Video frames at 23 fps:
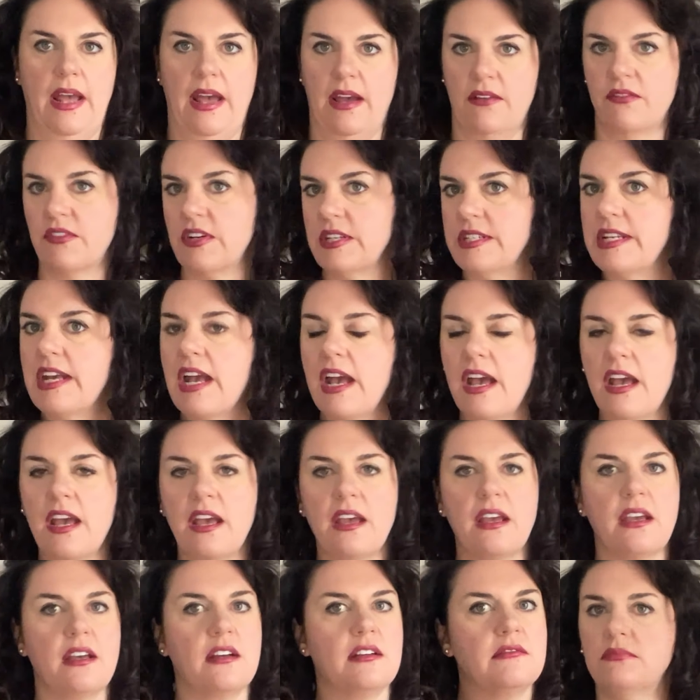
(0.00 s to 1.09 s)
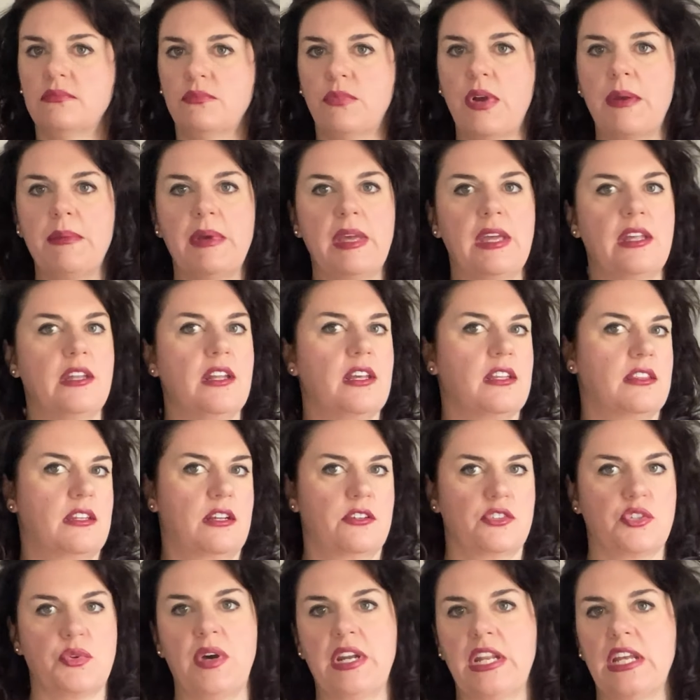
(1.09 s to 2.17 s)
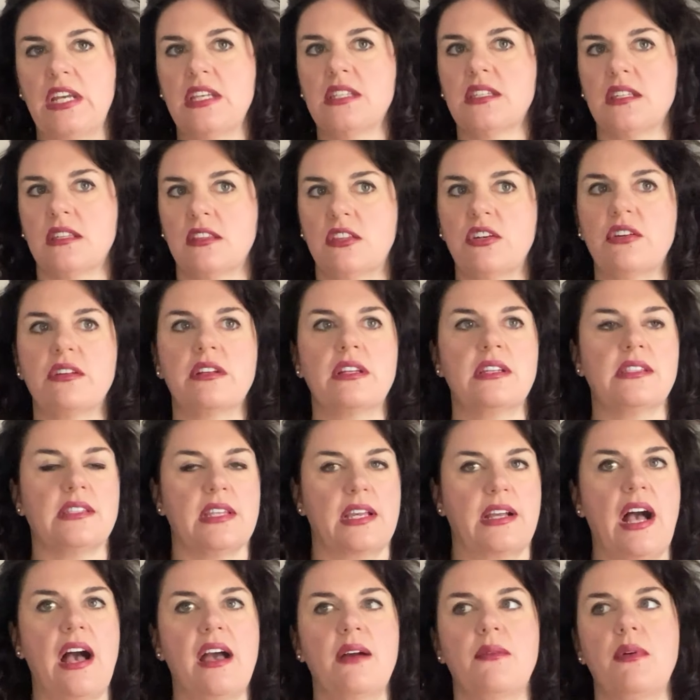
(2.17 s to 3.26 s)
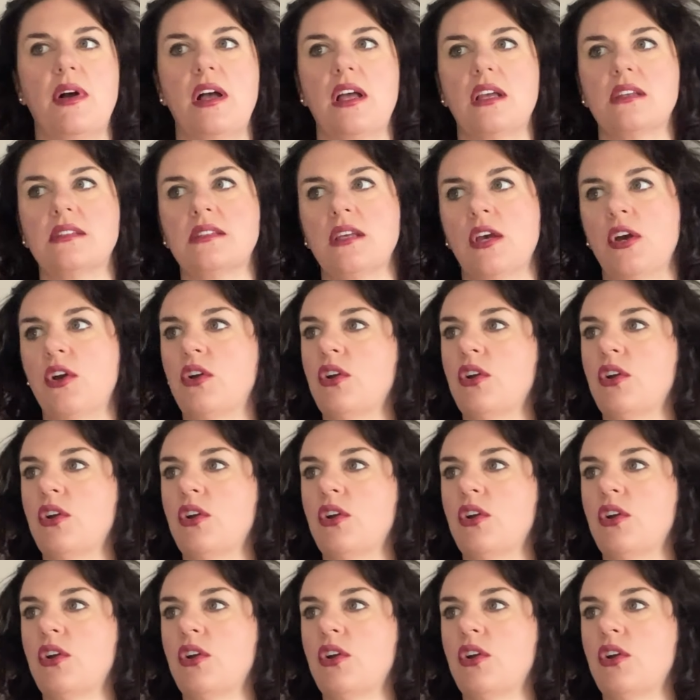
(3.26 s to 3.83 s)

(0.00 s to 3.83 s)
everyday women in their 20s and 30s like I was,